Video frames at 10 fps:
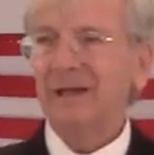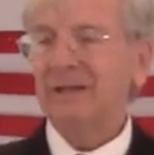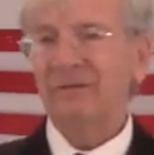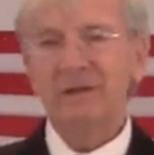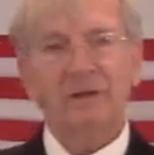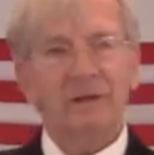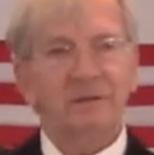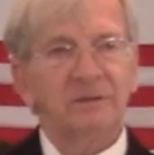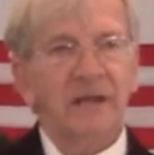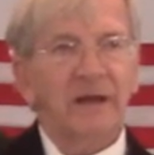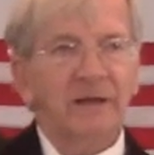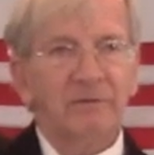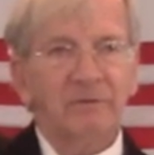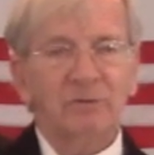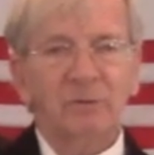Even here in town,
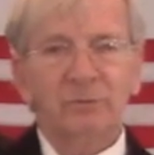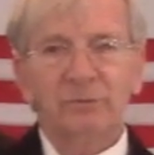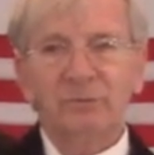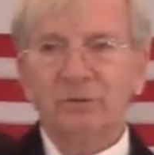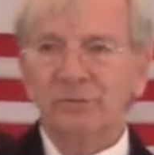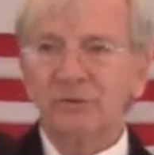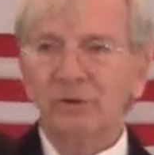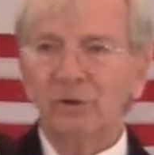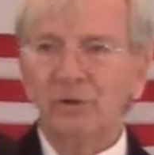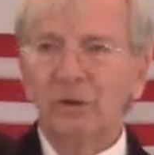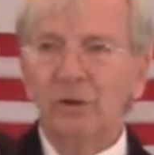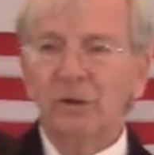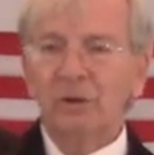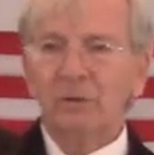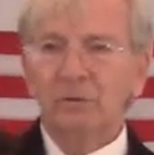I was told 2 years ago,
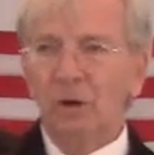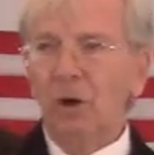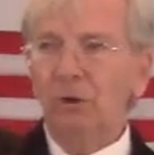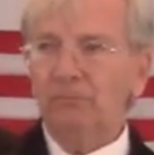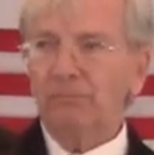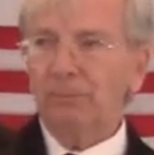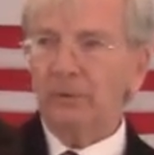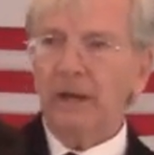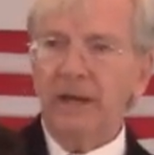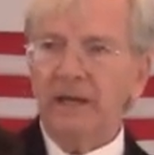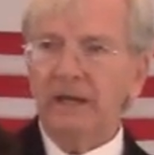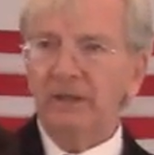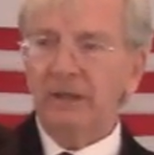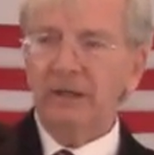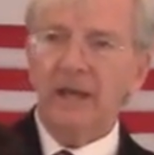don't pray
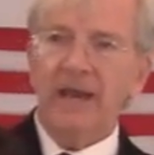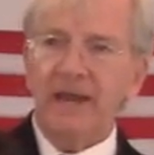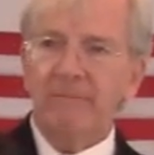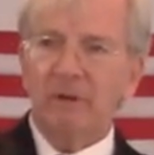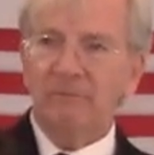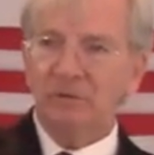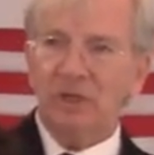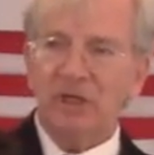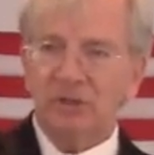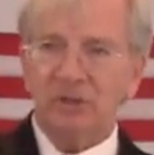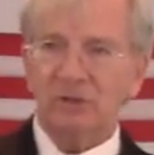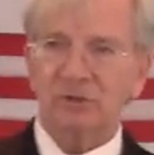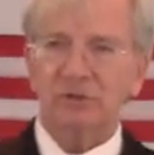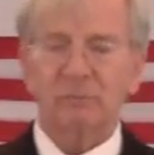in the name of Jesus.